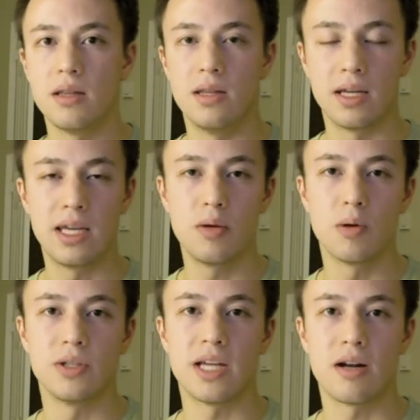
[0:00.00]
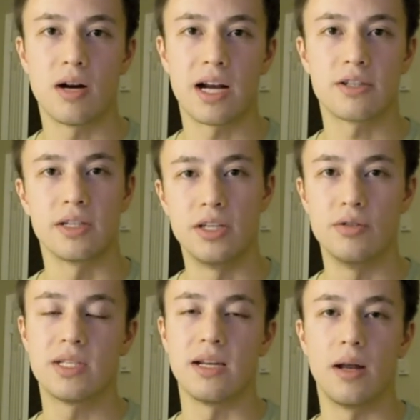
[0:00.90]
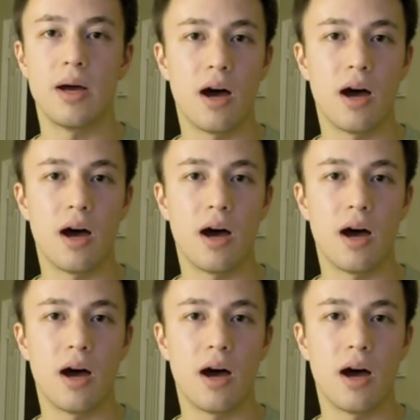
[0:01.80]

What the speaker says: the keywords that are actually used in